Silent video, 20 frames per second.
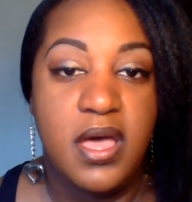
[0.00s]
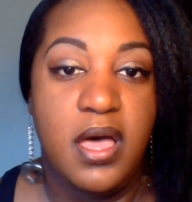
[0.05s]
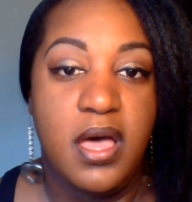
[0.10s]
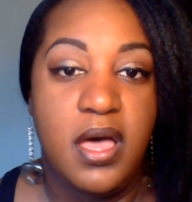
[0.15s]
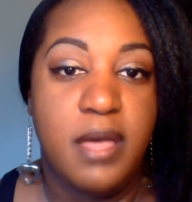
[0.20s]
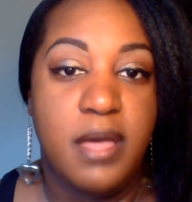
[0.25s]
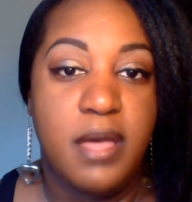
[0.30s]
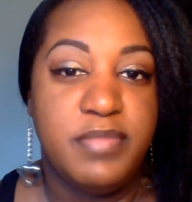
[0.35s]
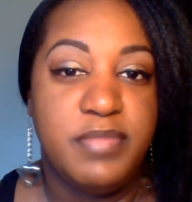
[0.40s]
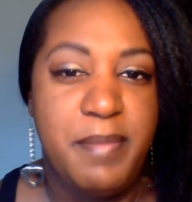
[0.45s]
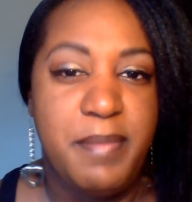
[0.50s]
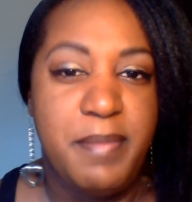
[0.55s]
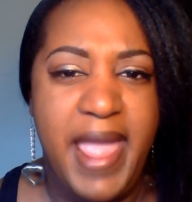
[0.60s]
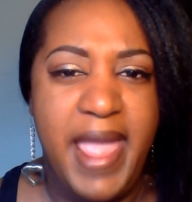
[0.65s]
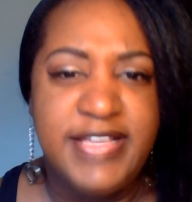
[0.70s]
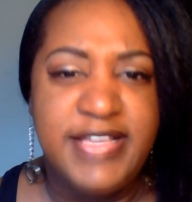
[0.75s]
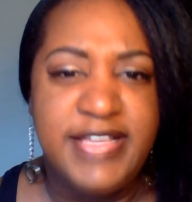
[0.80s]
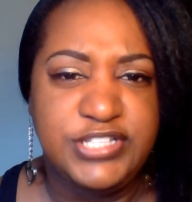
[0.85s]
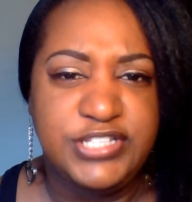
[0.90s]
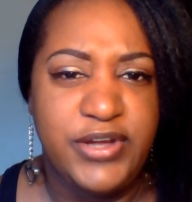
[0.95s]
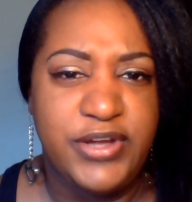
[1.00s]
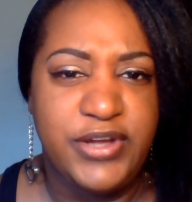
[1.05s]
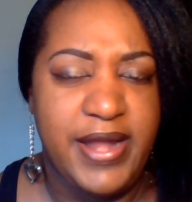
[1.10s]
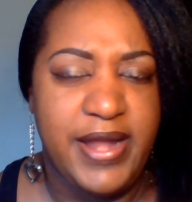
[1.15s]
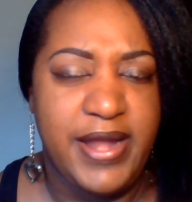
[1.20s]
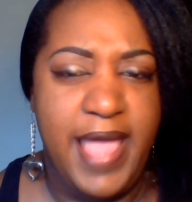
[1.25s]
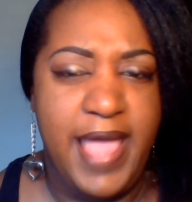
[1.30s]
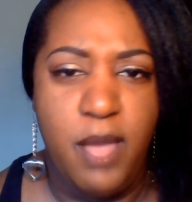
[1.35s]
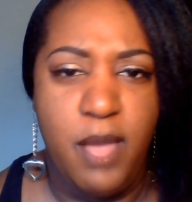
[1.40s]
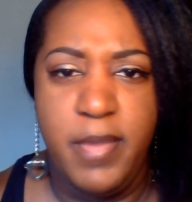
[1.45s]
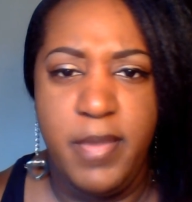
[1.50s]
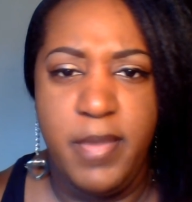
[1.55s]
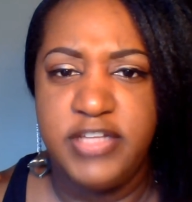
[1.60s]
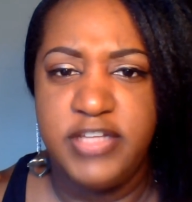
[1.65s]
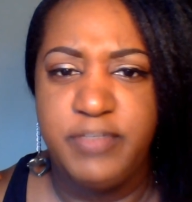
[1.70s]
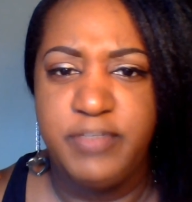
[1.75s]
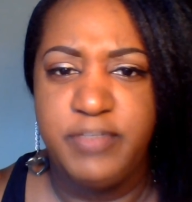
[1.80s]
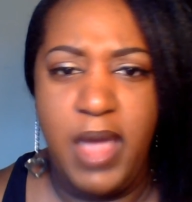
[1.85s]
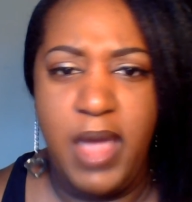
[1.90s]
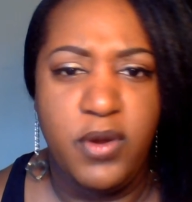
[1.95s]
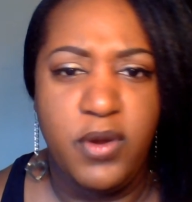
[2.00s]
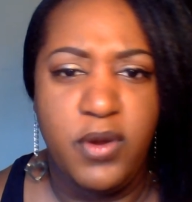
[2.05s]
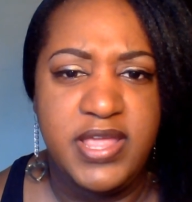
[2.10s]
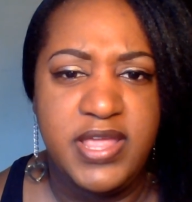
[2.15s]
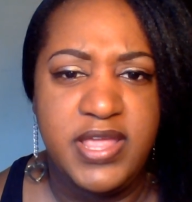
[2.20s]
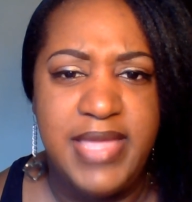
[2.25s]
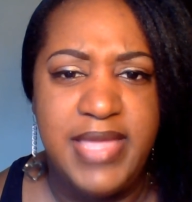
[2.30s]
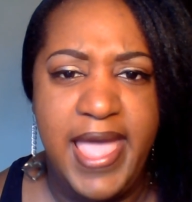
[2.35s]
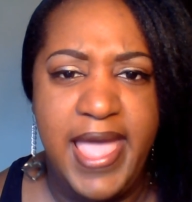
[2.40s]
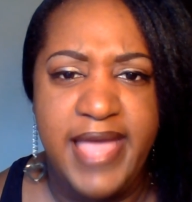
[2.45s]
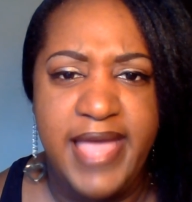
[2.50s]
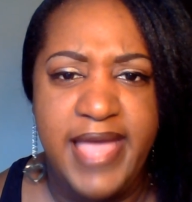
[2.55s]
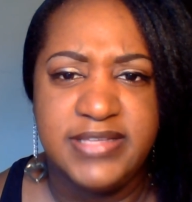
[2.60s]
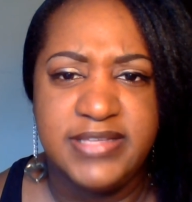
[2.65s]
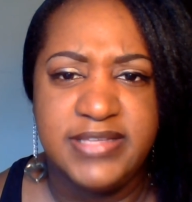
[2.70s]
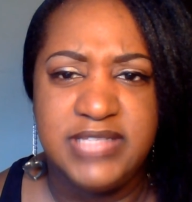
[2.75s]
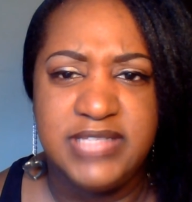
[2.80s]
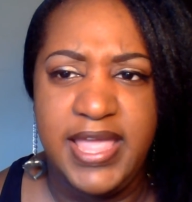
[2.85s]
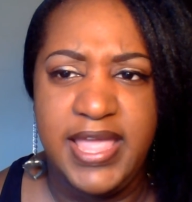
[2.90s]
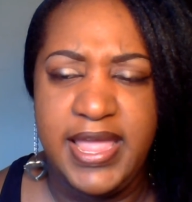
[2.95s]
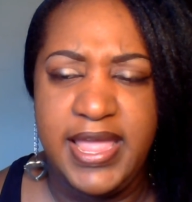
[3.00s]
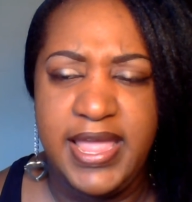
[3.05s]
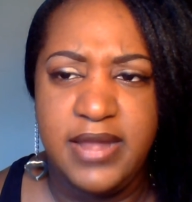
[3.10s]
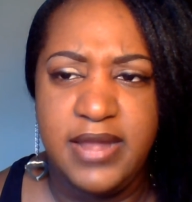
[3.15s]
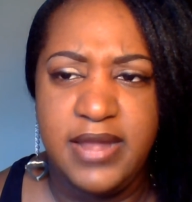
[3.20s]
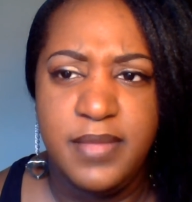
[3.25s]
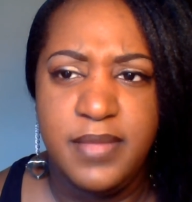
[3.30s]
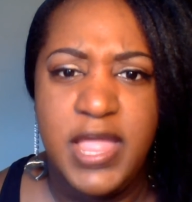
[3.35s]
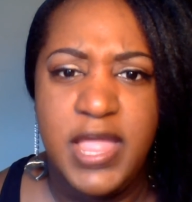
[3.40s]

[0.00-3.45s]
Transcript: the master, and how much power he has, and